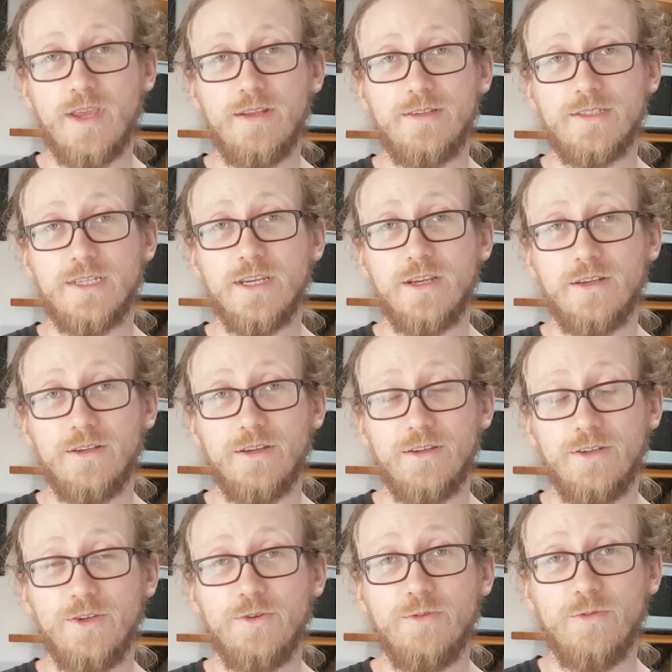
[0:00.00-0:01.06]
seeing
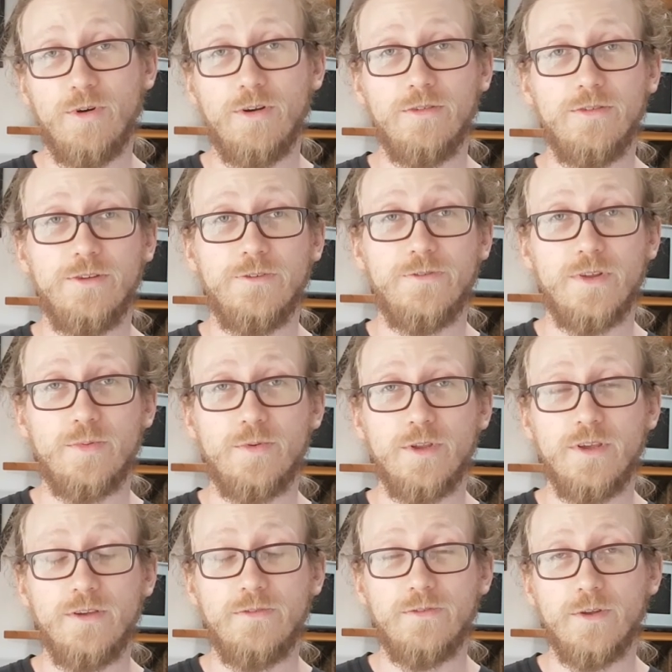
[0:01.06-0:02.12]
you on the
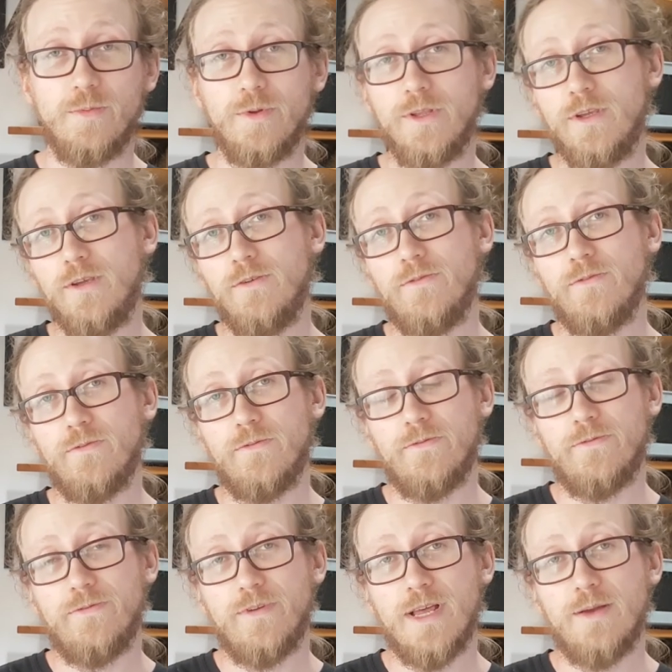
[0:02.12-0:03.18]
flippity floppity
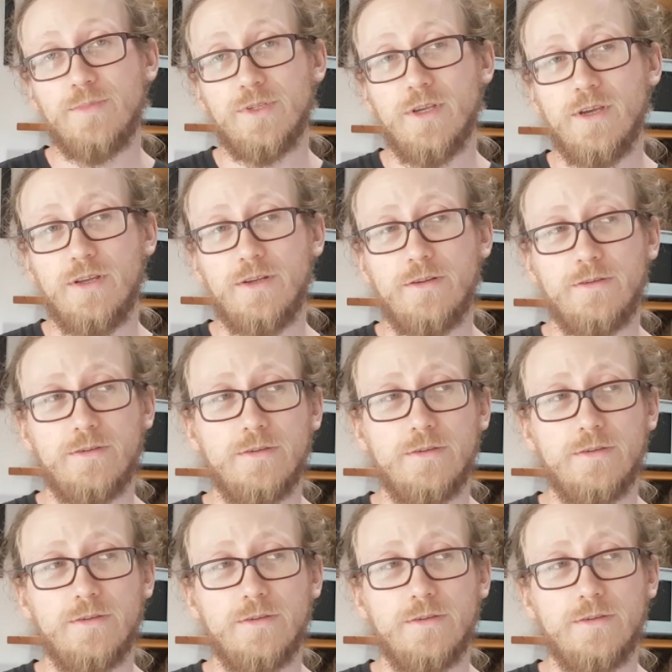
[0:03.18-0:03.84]
flap side.